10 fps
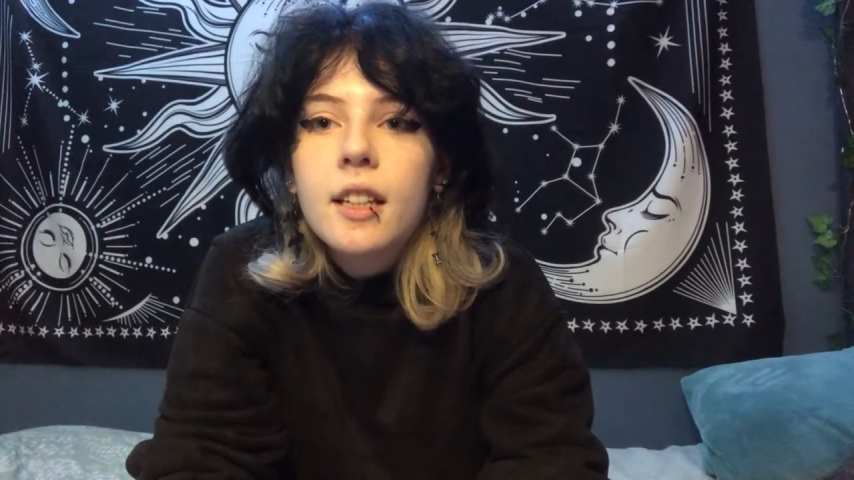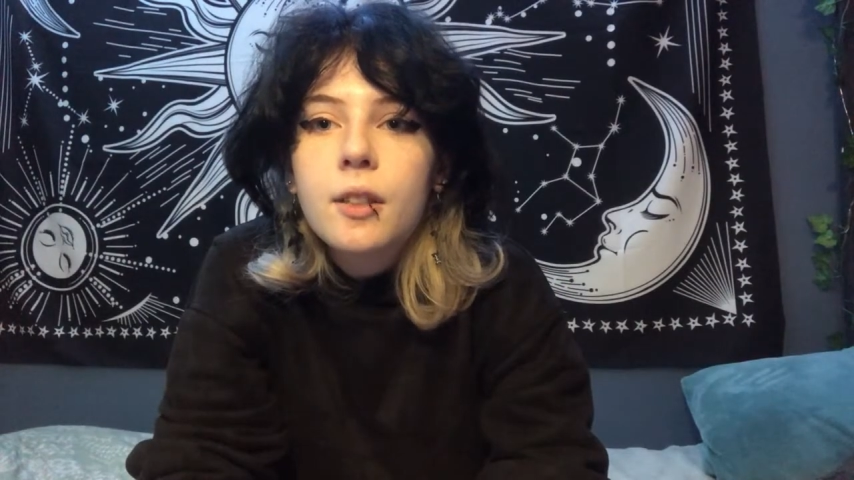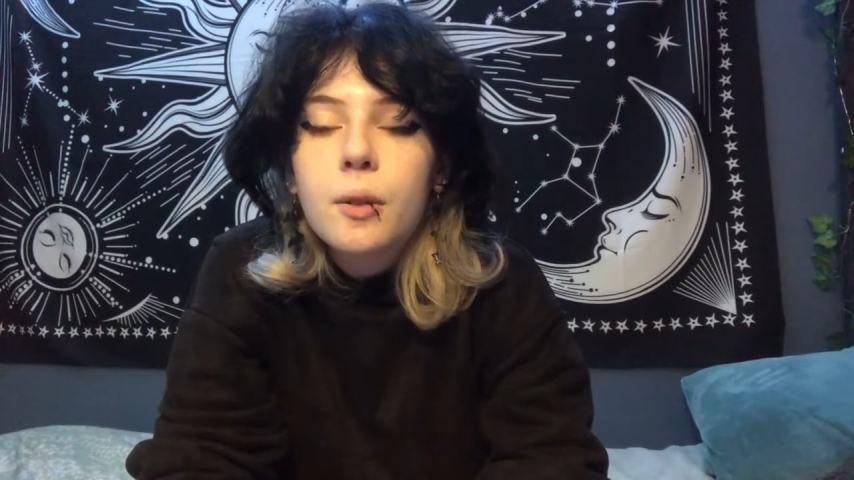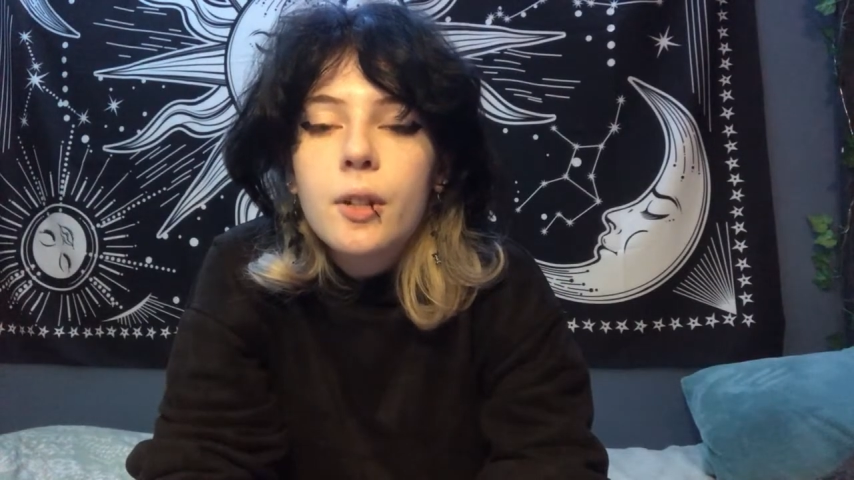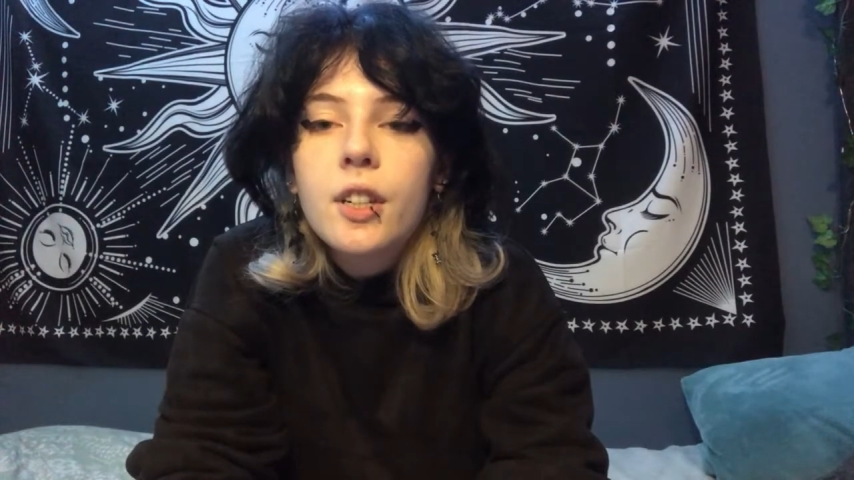
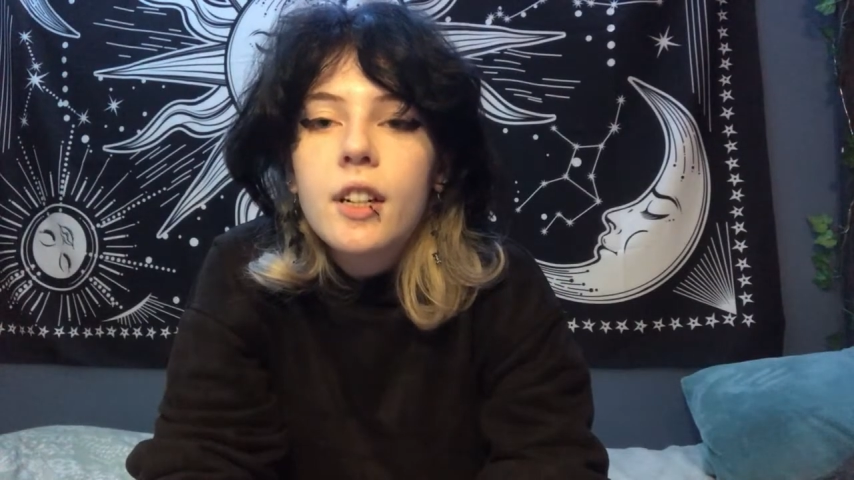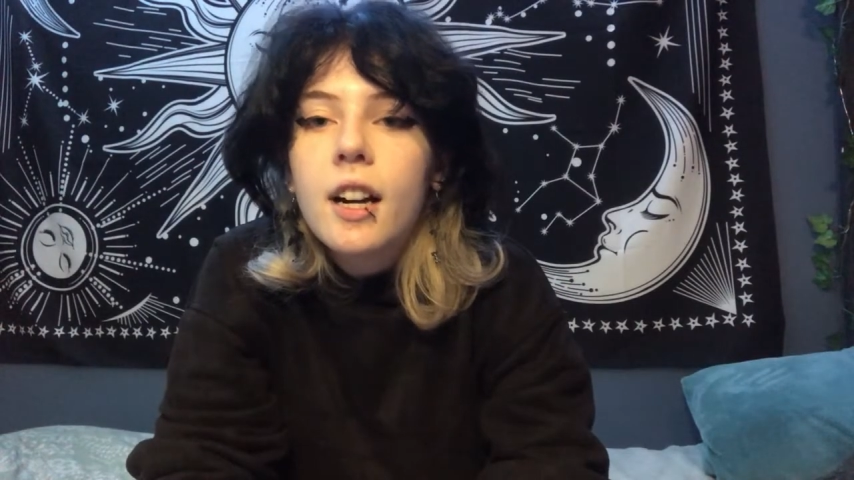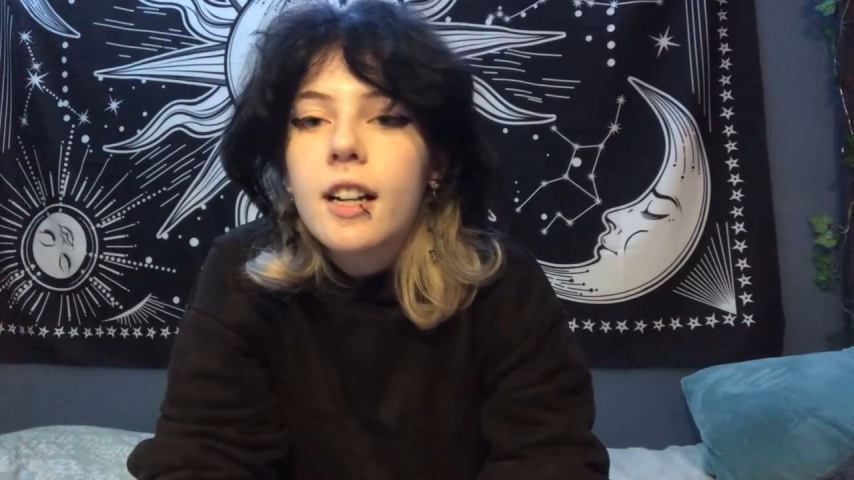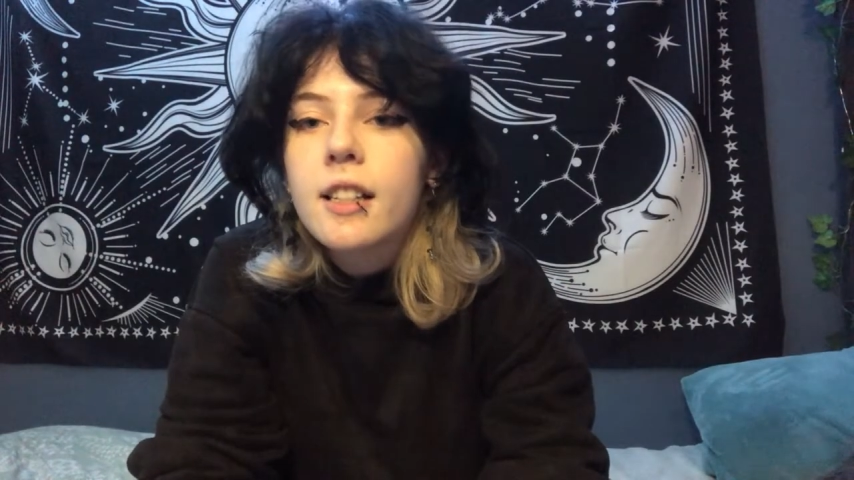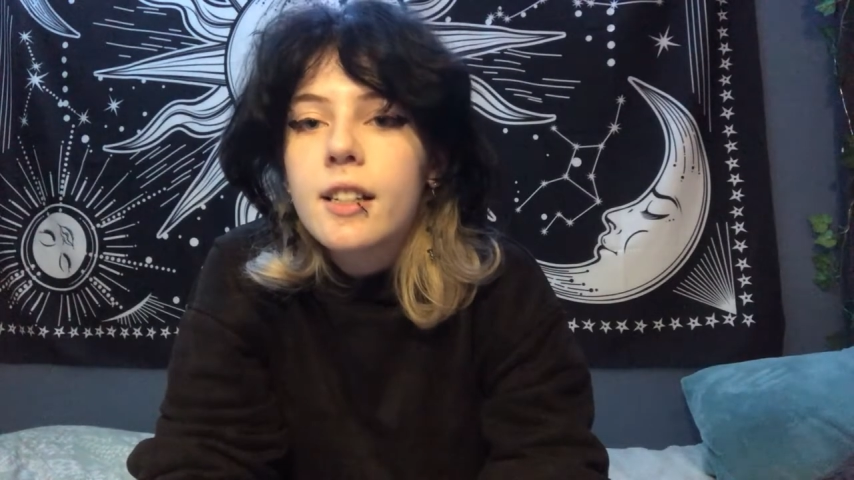and crocheted
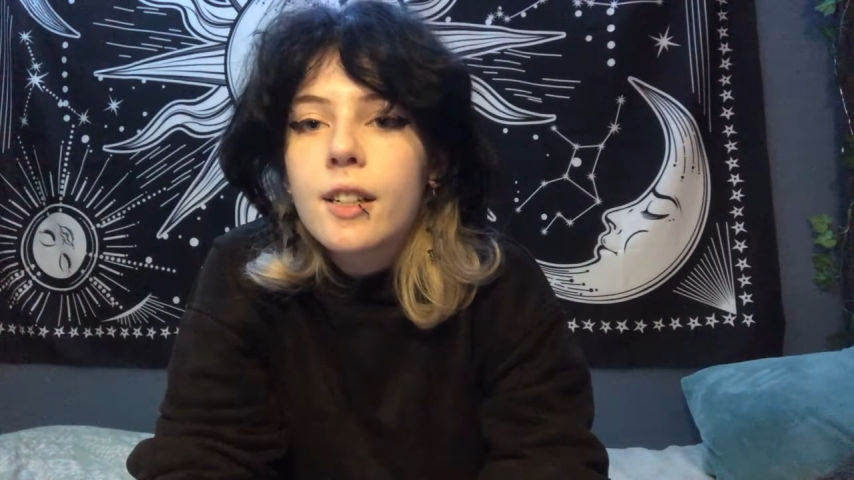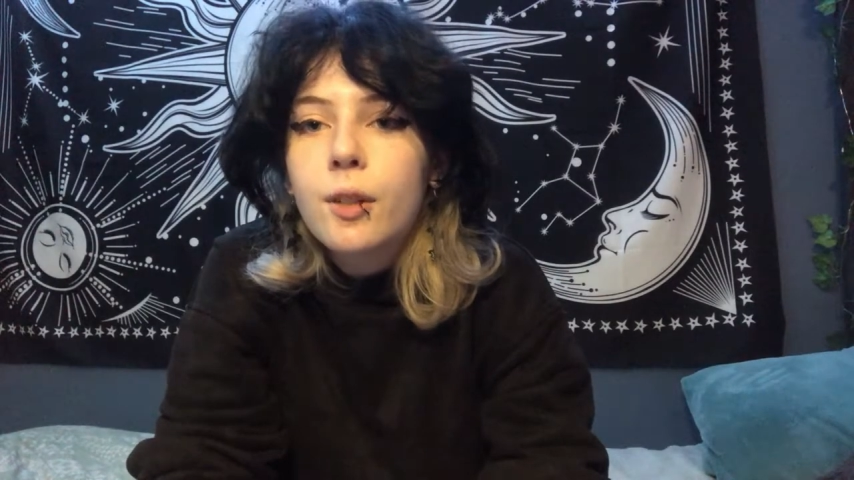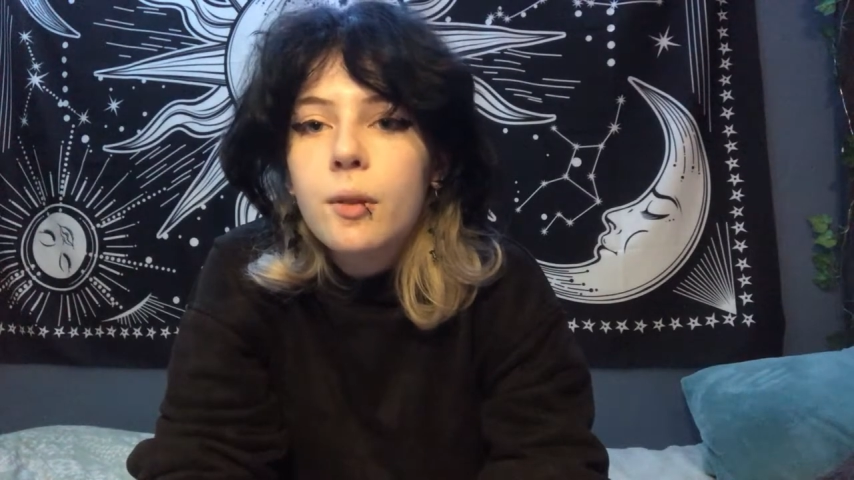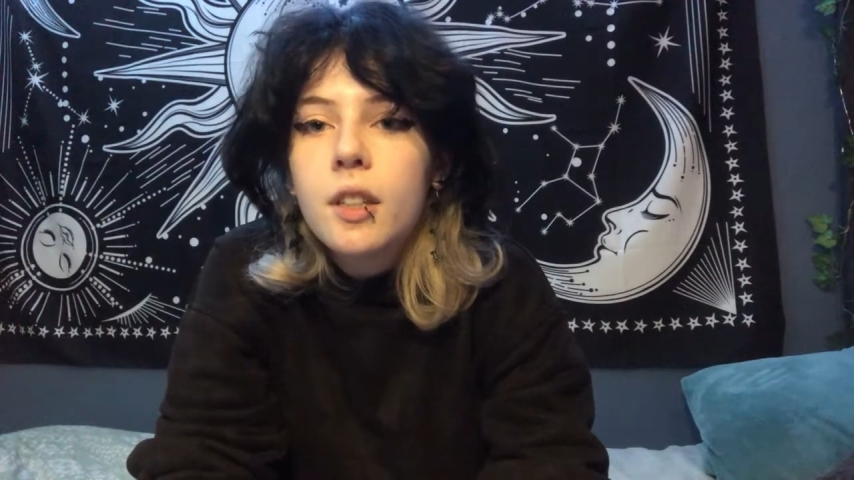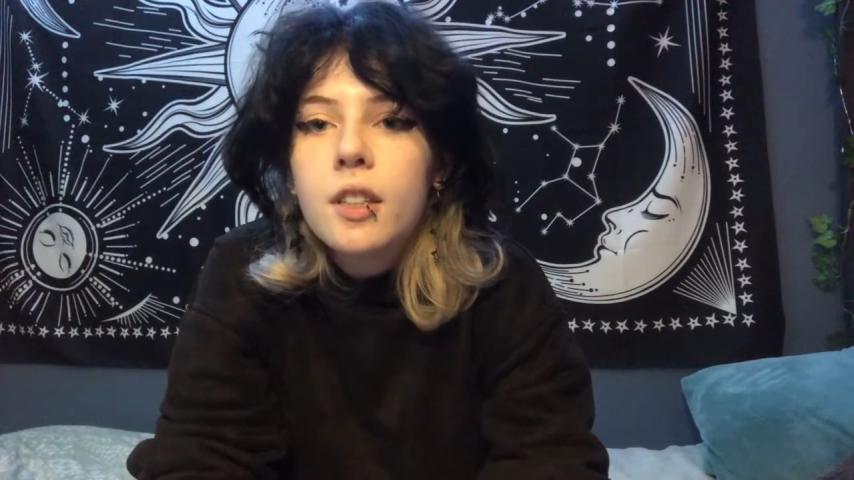eyes as
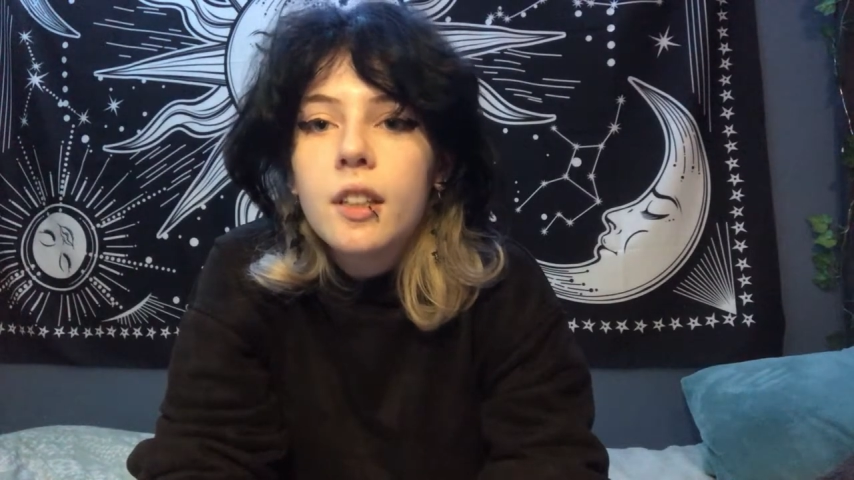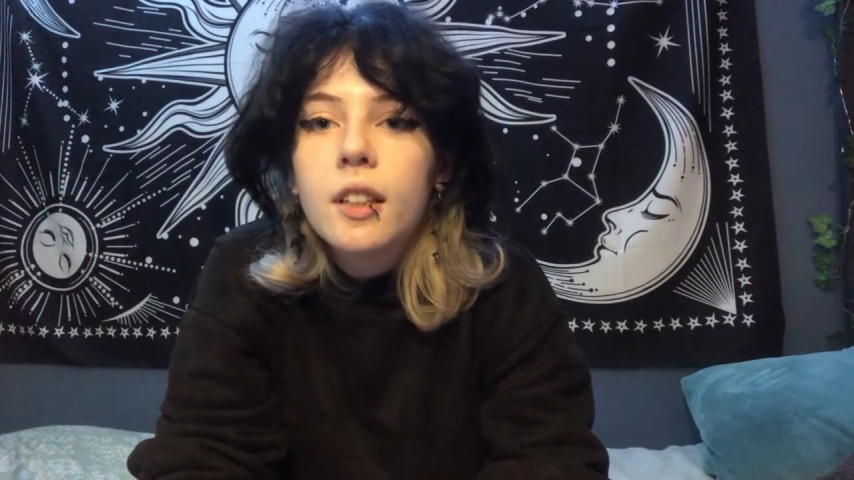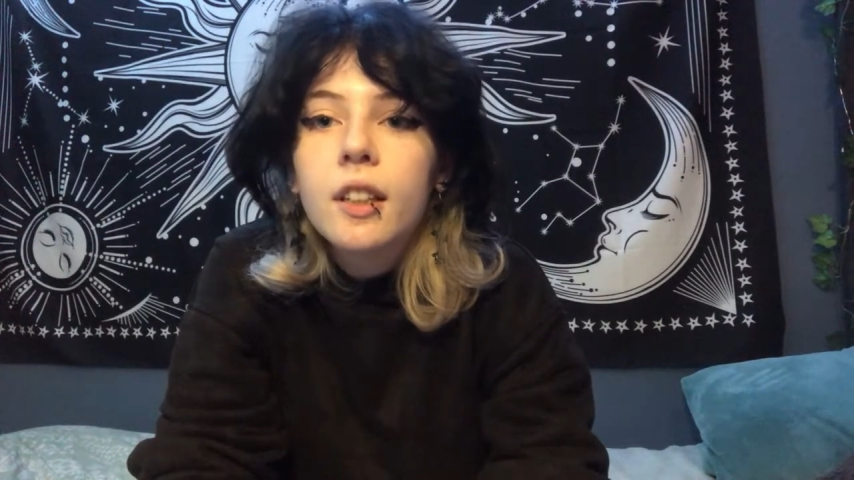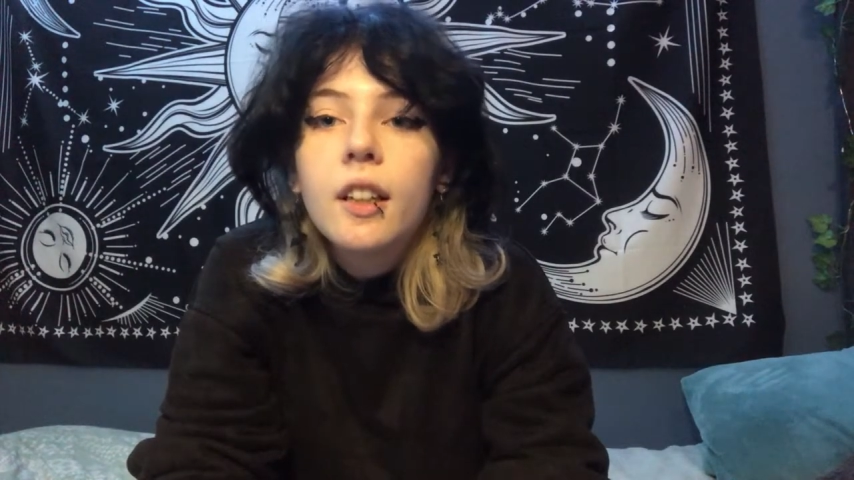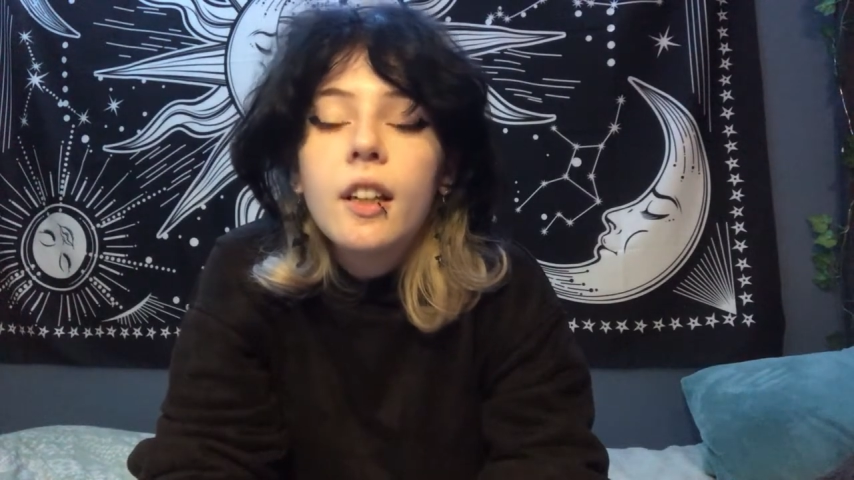decoration.